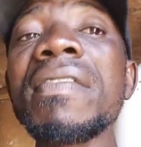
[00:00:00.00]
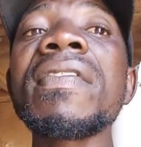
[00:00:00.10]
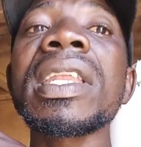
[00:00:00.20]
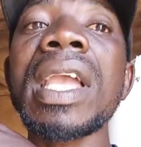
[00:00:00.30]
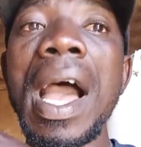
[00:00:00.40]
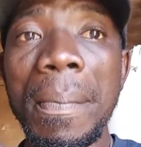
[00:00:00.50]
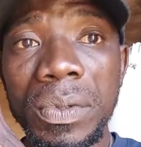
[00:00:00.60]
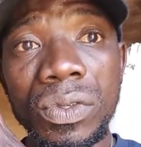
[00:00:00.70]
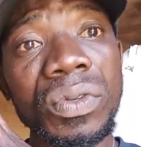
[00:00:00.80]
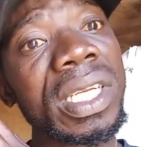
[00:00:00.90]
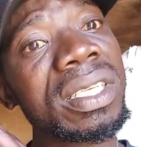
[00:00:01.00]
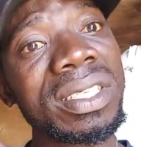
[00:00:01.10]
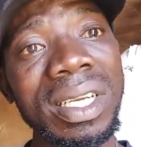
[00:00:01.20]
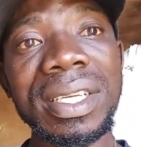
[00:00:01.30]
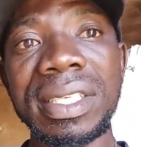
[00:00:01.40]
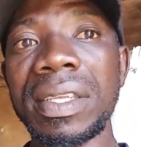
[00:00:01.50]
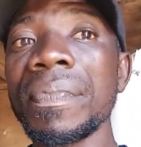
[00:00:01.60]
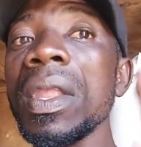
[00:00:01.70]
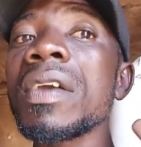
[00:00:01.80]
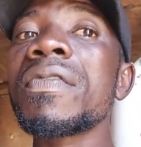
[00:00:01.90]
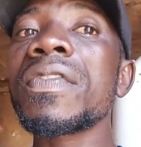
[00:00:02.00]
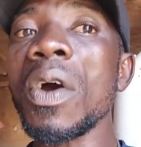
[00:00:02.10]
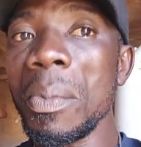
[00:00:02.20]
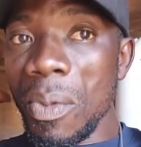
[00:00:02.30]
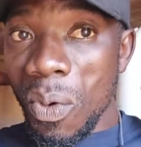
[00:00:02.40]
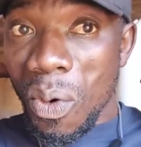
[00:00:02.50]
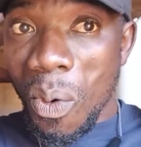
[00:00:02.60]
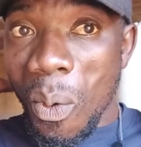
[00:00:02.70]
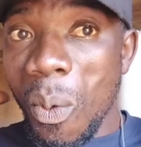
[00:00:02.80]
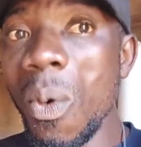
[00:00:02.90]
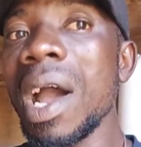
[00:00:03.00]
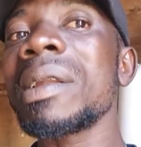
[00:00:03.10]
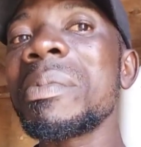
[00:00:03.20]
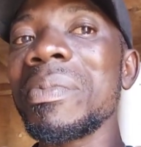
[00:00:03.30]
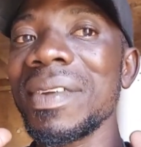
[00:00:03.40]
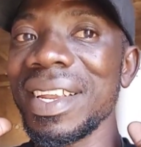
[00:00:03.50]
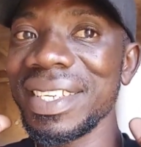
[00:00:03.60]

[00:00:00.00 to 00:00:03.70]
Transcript: even up to 20 chicks from 1